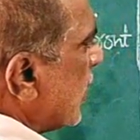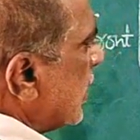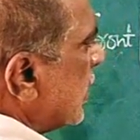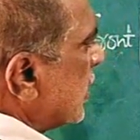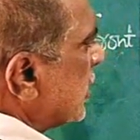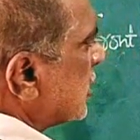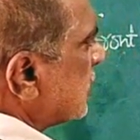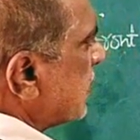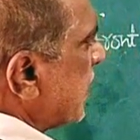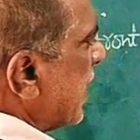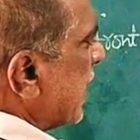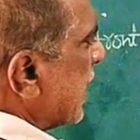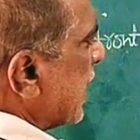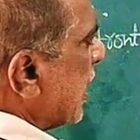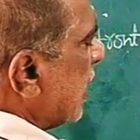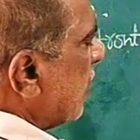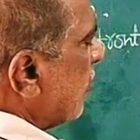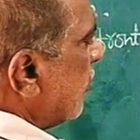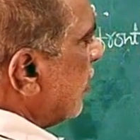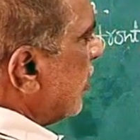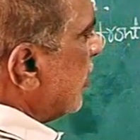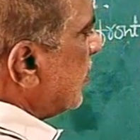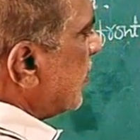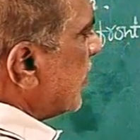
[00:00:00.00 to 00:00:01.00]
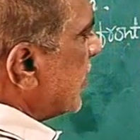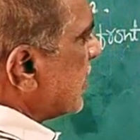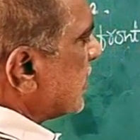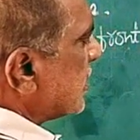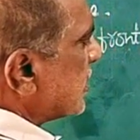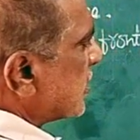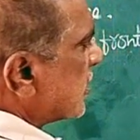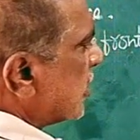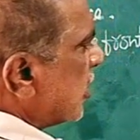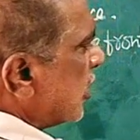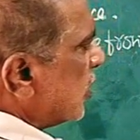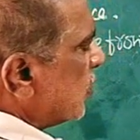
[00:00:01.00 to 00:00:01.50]
spherical
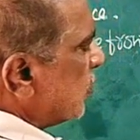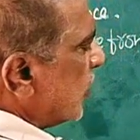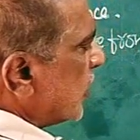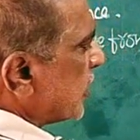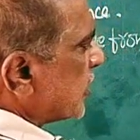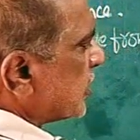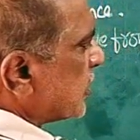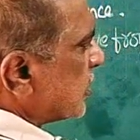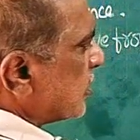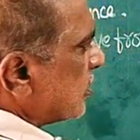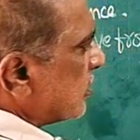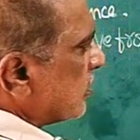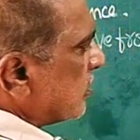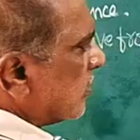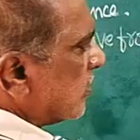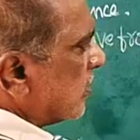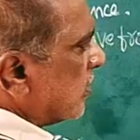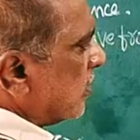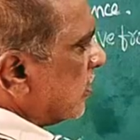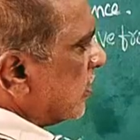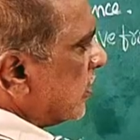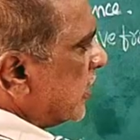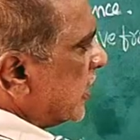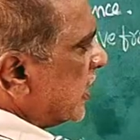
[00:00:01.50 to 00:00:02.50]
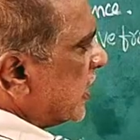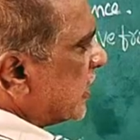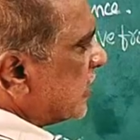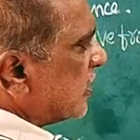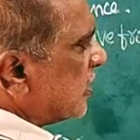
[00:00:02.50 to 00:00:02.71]
wavefronts converge, decrease